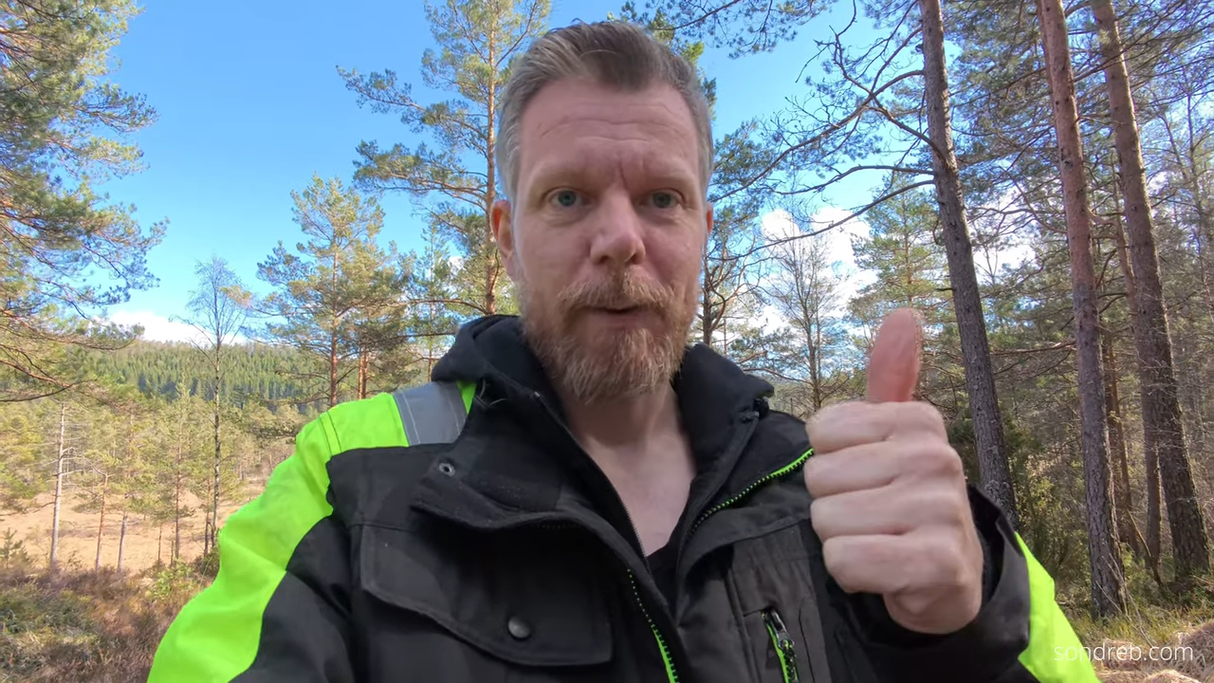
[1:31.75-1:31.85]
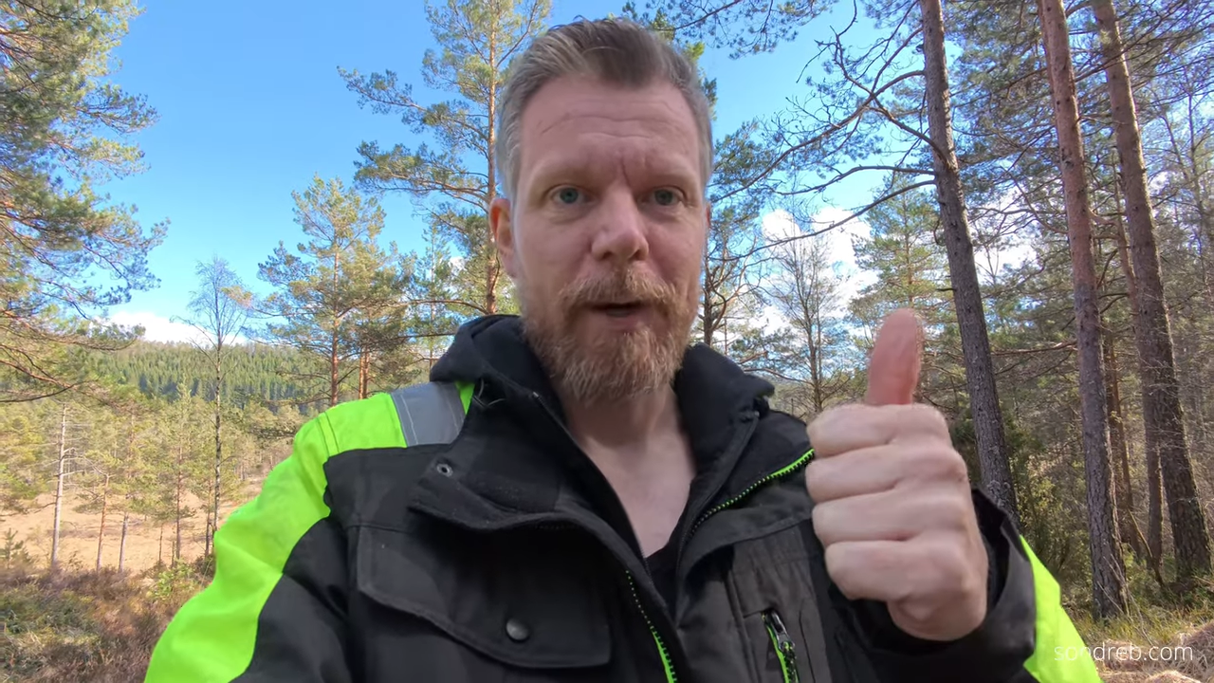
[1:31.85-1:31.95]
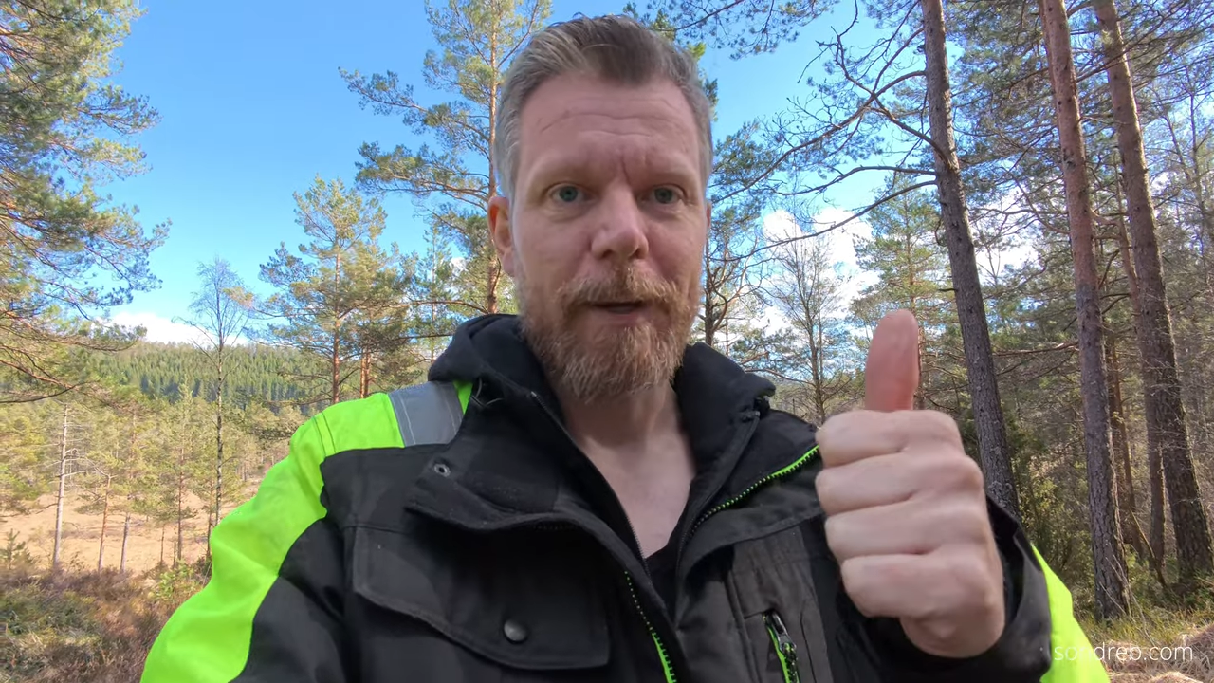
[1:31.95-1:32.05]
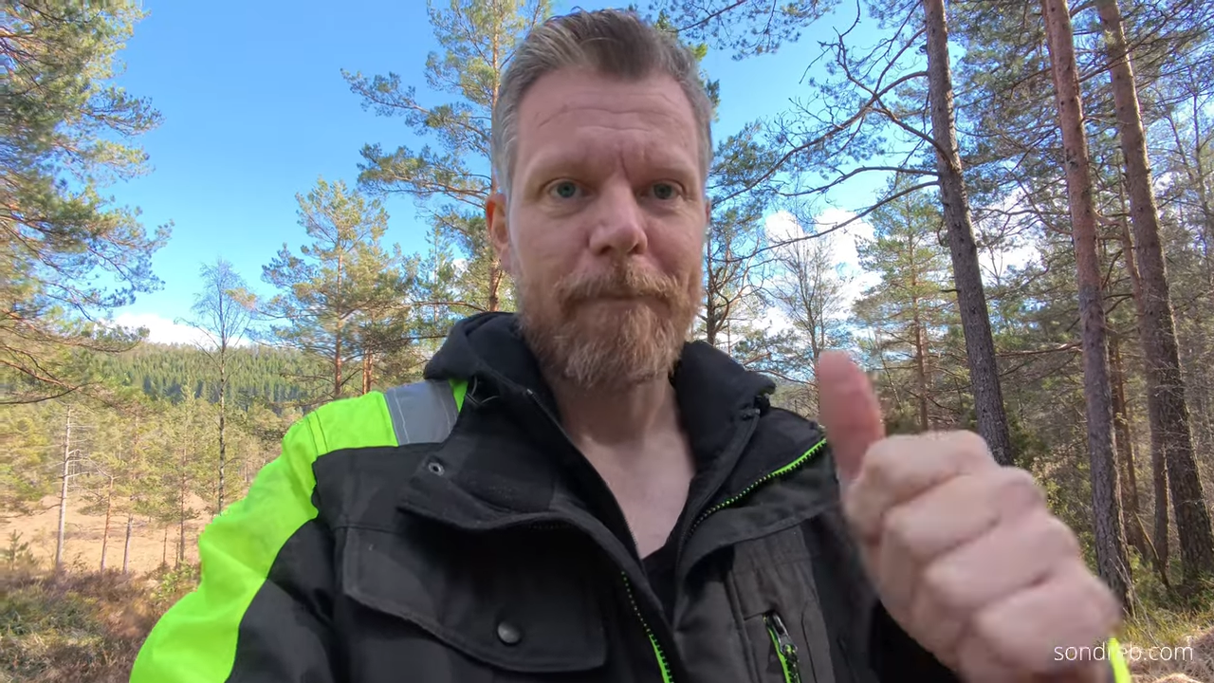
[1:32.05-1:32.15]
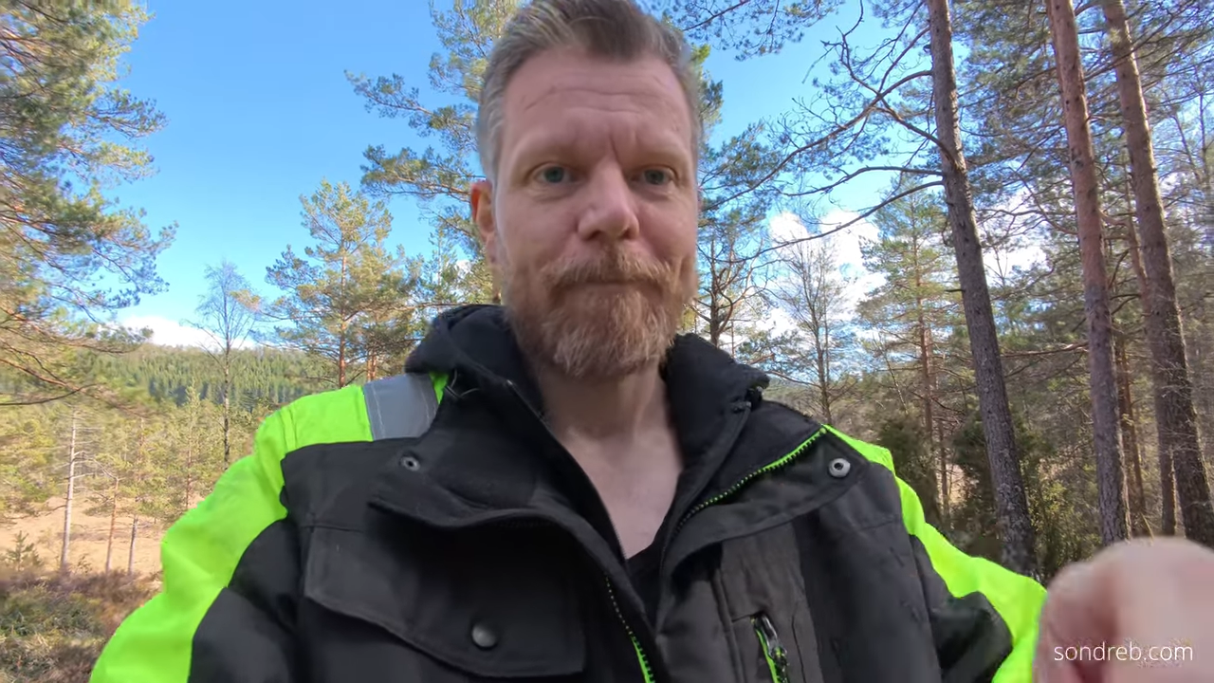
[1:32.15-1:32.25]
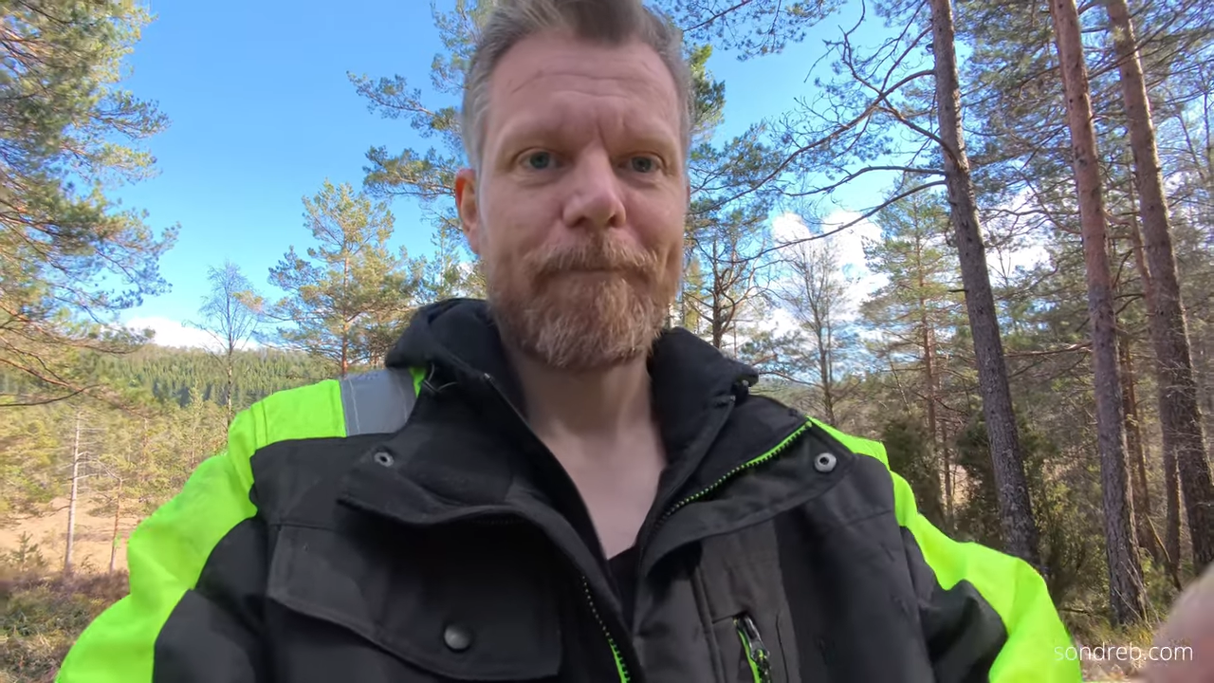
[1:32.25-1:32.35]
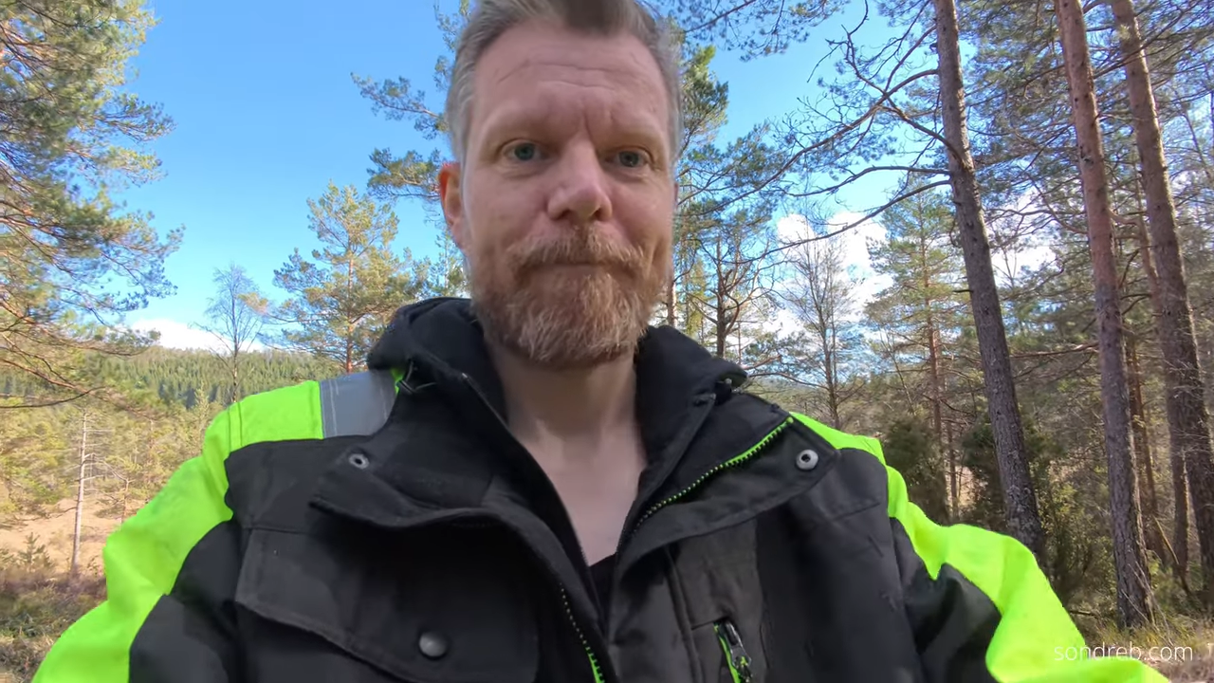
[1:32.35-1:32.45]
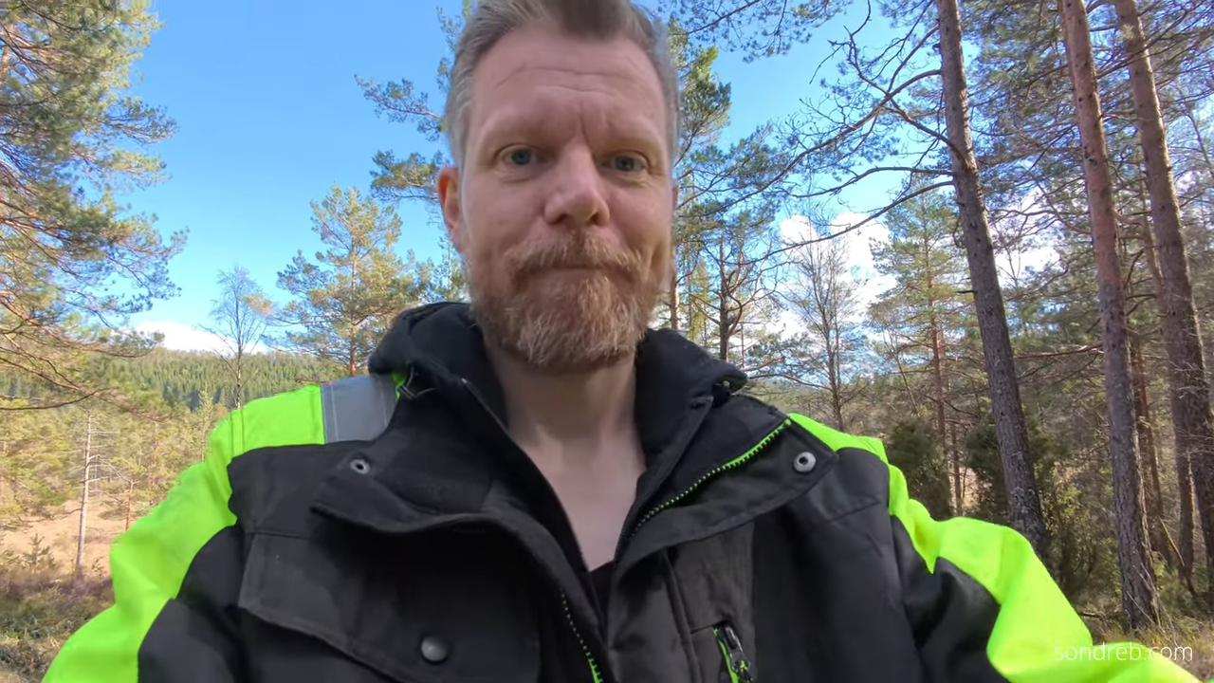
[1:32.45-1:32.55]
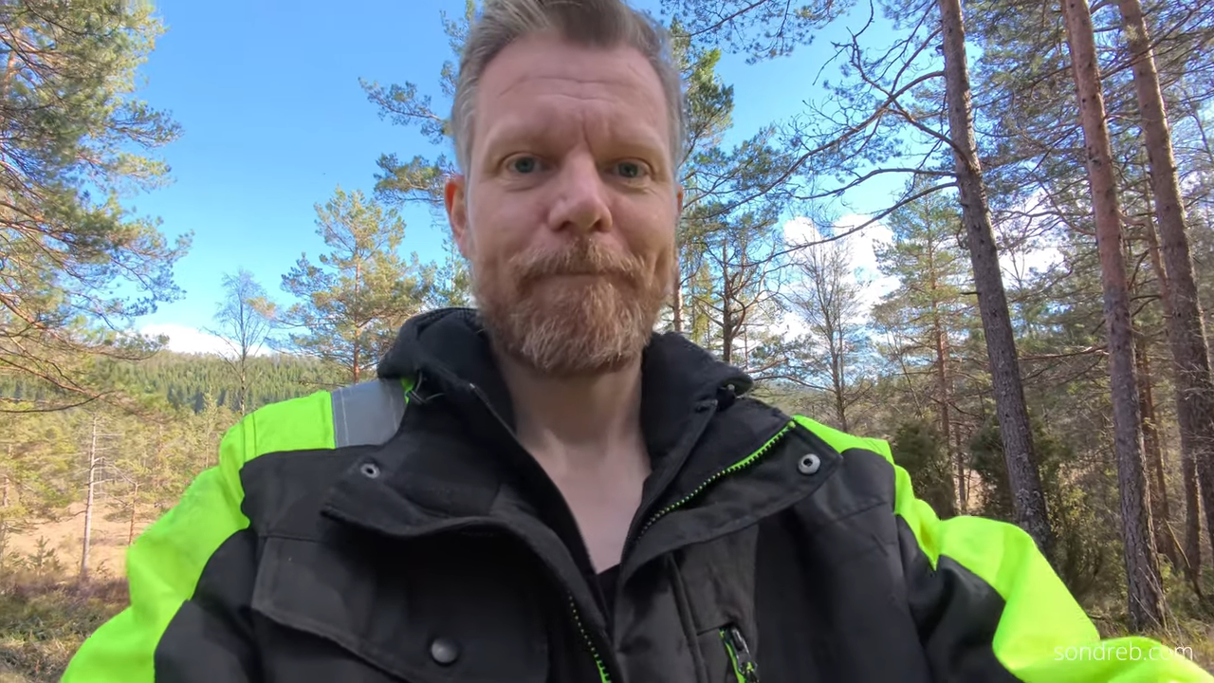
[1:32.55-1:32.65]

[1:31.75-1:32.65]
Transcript: Bye bye.